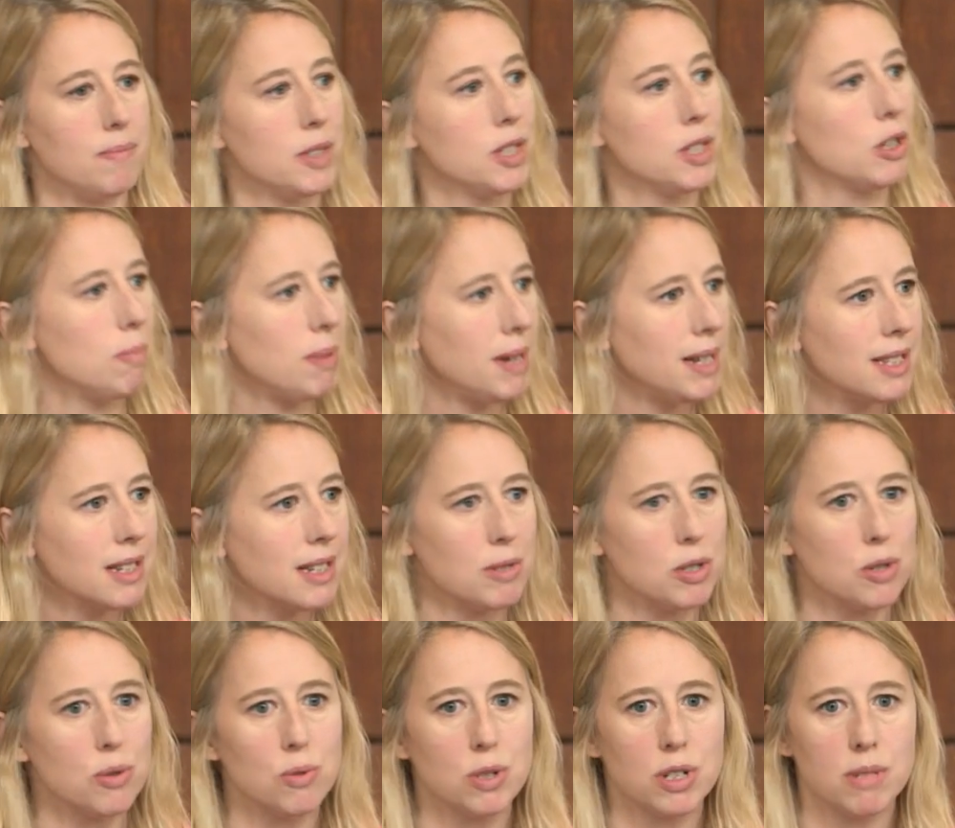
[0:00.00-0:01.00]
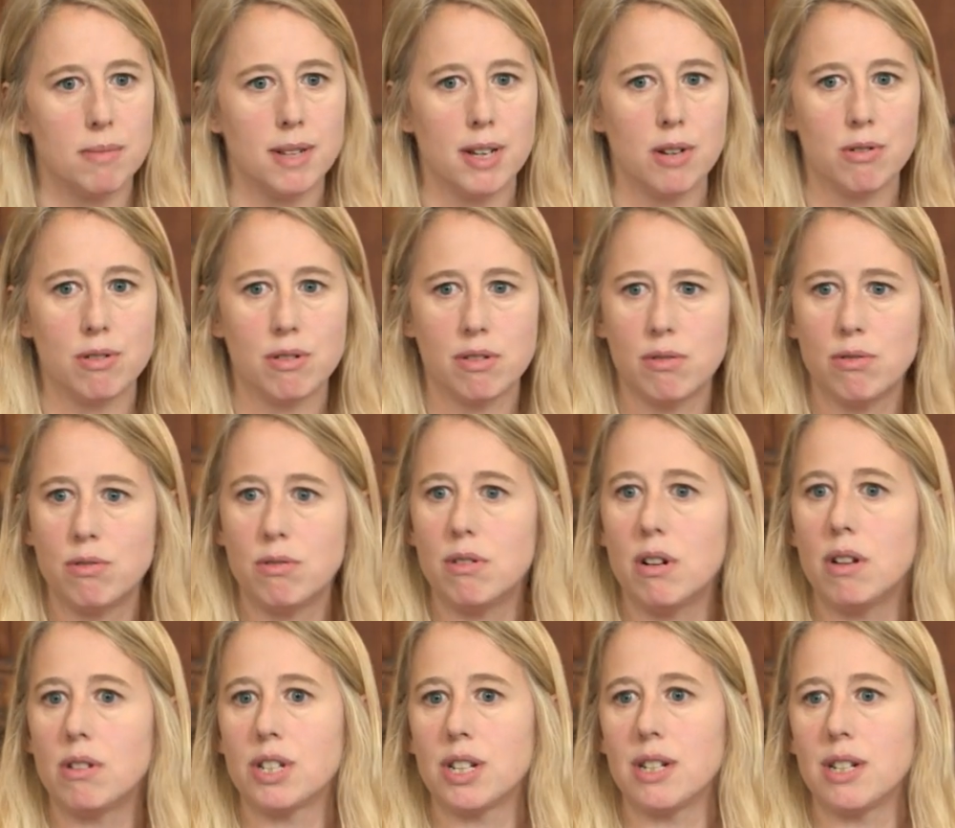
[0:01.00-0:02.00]
So please come and talk to me,
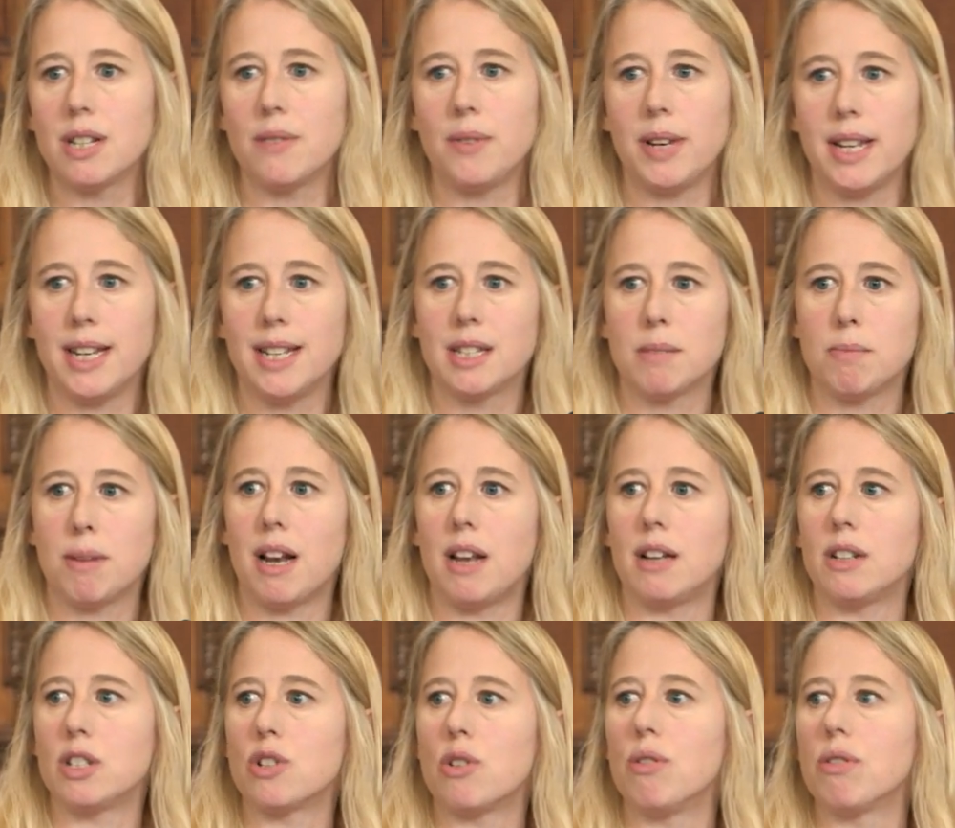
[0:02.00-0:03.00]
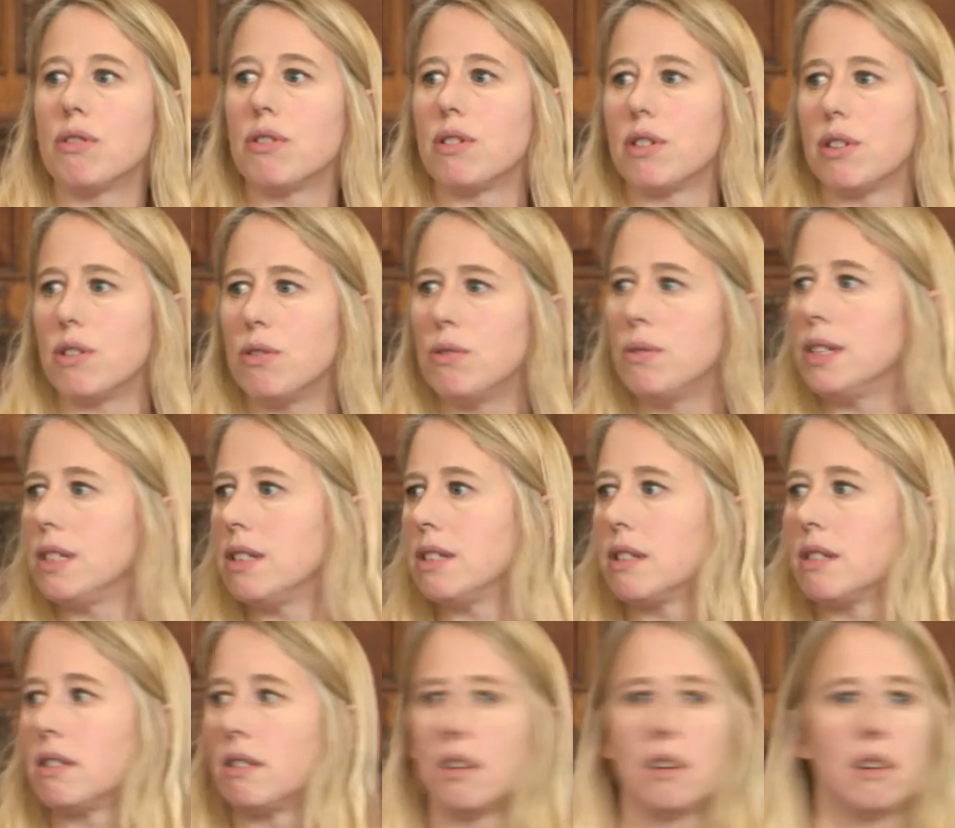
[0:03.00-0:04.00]
or alternatively Isabella Toth, who
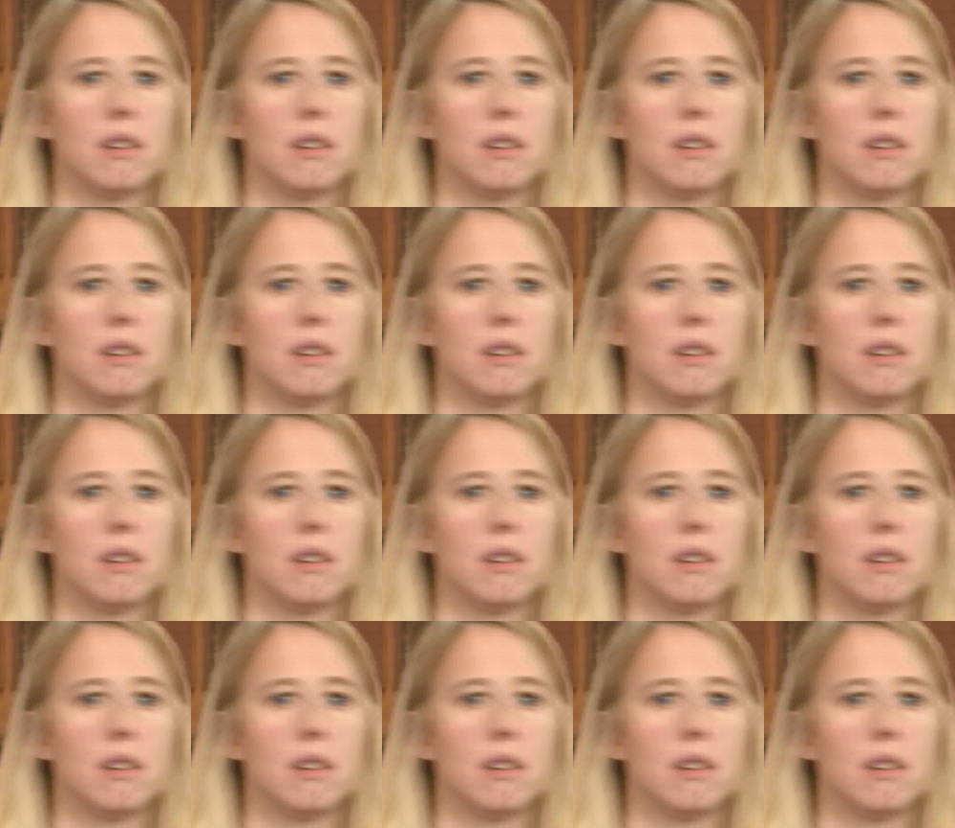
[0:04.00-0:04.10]
is